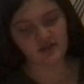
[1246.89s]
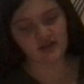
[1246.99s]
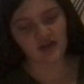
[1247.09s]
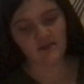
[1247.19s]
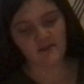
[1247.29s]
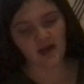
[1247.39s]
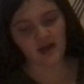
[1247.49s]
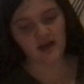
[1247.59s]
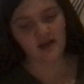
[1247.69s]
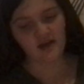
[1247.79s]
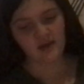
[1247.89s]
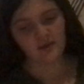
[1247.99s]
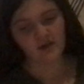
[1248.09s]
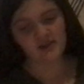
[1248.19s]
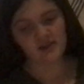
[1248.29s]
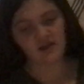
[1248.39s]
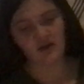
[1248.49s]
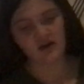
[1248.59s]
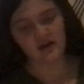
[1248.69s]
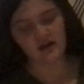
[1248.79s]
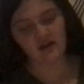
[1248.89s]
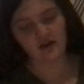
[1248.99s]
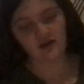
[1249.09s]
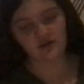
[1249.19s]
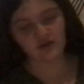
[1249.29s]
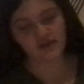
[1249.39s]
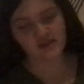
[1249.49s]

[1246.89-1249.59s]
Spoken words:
came back, praising God in a loud voice.